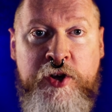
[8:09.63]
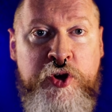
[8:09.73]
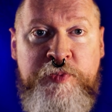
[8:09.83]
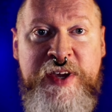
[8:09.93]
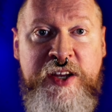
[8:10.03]

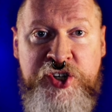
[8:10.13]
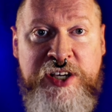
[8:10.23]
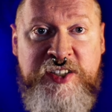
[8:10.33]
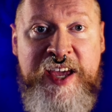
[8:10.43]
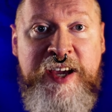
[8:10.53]
could be
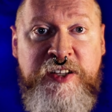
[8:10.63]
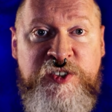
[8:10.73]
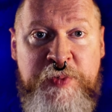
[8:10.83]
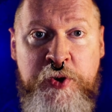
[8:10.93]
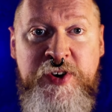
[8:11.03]
just a
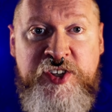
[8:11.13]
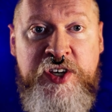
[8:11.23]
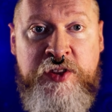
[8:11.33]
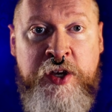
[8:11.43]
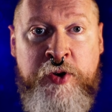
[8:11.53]
conspiracy
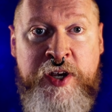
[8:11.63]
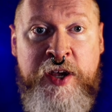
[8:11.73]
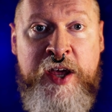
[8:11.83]
theory?